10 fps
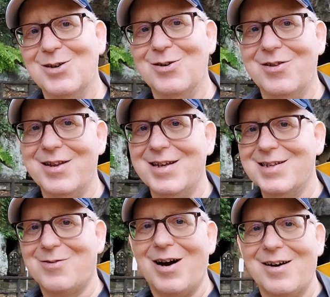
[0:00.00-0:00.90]
cut
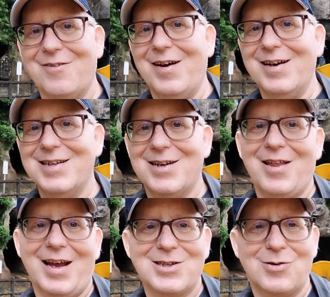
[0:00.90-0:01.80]
through, and
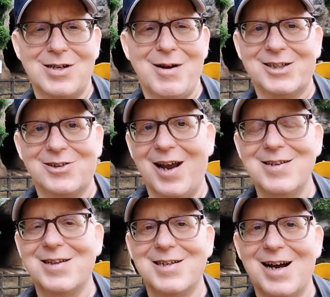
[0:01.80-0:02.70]
they made this
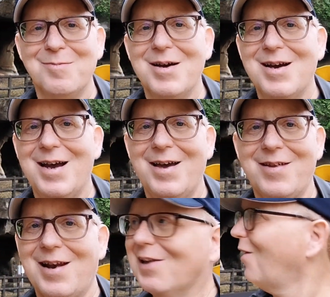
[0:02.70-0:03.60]
windy road
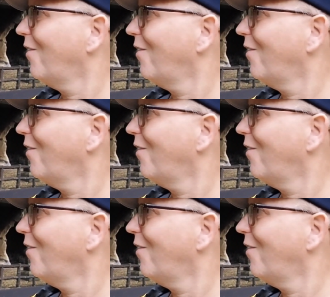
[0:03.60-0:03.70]
going up to the